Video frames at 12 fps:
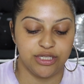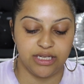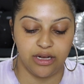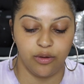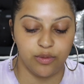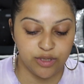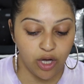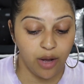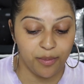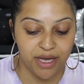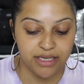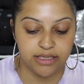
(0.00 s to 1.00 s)
just, I was a
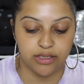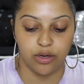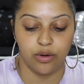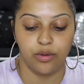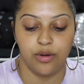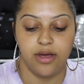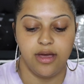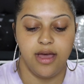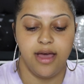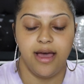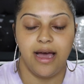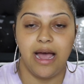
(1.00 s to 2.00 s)
hot mess. So
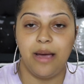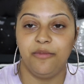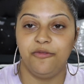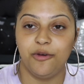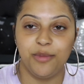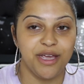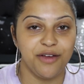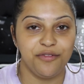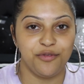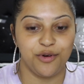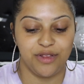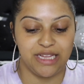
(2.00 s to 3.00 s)
I'm filming it
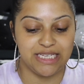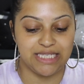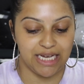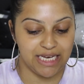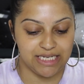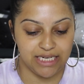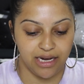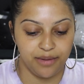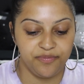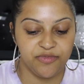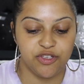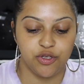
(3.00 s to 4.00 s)
for the second
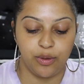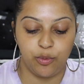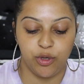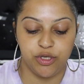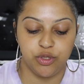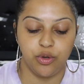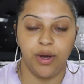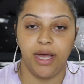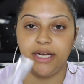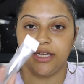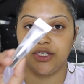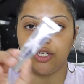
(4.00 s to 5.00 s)
time. So I'm going to go
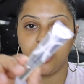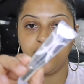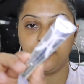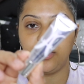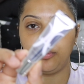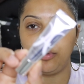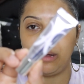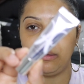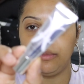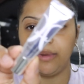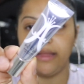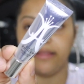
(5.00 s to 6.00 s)
ahead and start off with
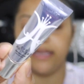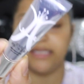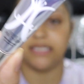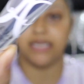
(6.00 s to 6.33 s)
priming my lids